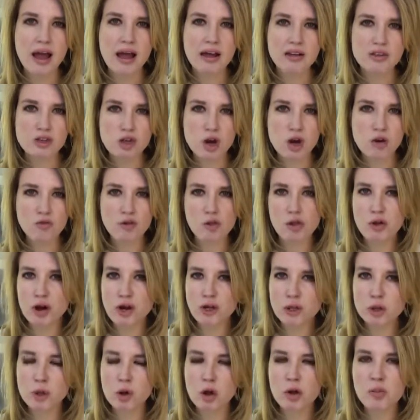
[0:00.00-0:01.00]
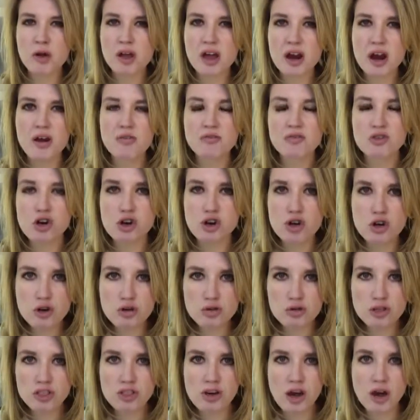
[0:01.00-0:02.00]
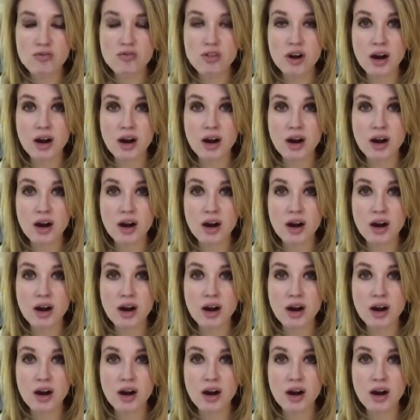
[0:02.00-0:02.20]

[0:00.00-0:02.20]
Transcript: And so far they're not showing me enough new stuff